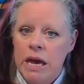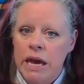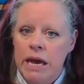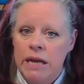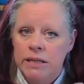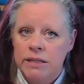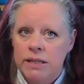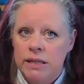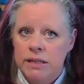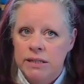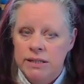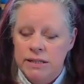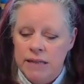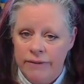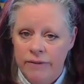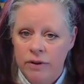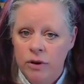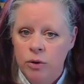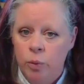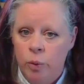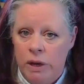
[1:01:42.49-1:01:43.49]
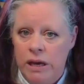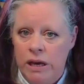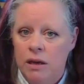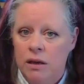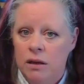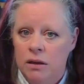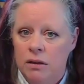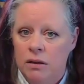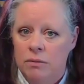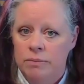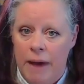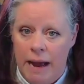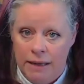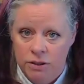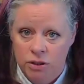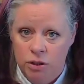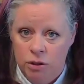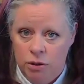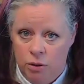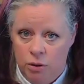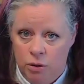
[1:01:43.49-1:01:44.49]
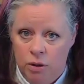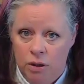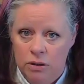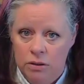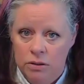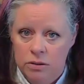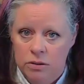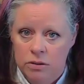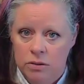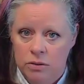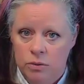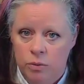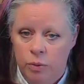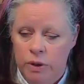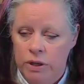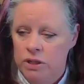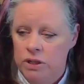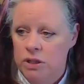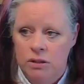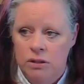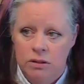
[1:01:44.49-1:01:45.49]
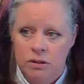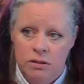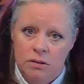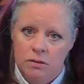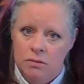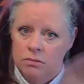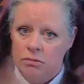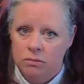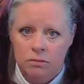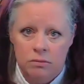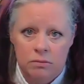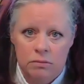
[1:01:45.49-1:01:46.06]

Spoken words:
It's the 7-week master course, which is